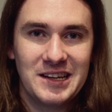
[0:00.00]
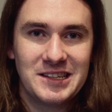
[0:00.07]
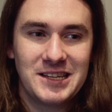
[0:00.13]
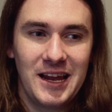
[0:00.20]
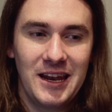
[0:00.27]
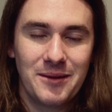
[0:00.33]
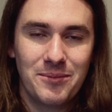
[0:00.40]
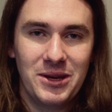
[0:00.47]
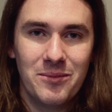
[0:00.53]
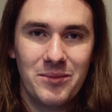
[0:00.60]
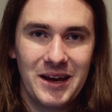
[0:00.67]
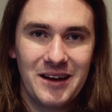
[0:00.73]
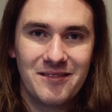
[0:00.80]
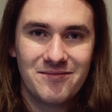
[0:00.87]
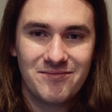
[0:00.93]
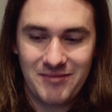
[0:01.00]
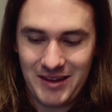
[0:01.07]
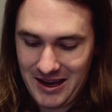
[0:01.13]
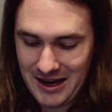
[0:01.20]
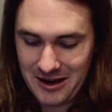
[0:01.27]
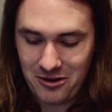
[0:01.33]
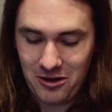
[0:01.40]
telling me about
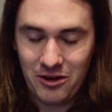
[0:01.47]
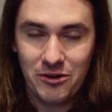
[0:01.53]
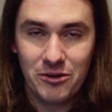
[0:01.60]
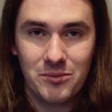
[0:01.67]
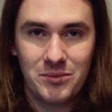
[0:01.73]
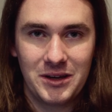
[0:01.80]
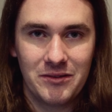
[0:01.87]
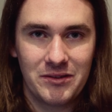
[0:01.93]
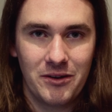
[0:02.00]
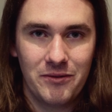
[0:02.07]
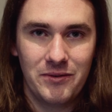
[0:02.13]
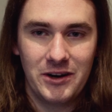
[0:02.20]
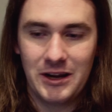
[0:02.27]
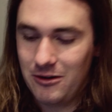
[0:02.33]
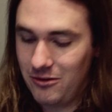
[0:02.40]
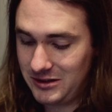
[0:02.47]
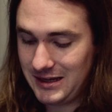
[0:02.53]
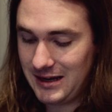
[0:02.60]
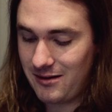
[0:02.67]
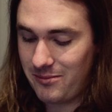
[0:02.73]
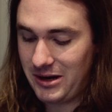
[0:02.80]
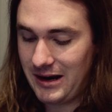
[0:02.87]
how to load it, because often I look
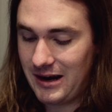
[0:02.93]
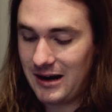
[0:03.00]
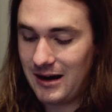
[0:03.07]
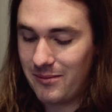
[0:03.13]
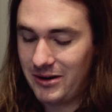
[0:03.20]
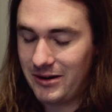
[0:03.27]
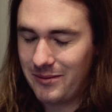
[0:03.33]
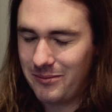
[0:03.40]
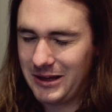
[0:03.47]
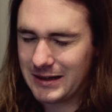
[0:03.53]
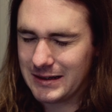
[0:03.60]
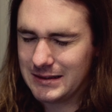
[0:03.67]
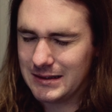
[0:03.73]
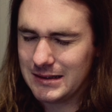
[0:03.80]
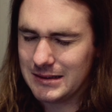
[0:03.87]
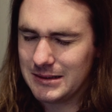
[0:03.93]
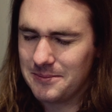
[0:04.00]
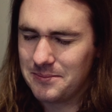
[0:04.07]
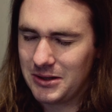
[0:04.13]
down at my arm and I'm like, oh,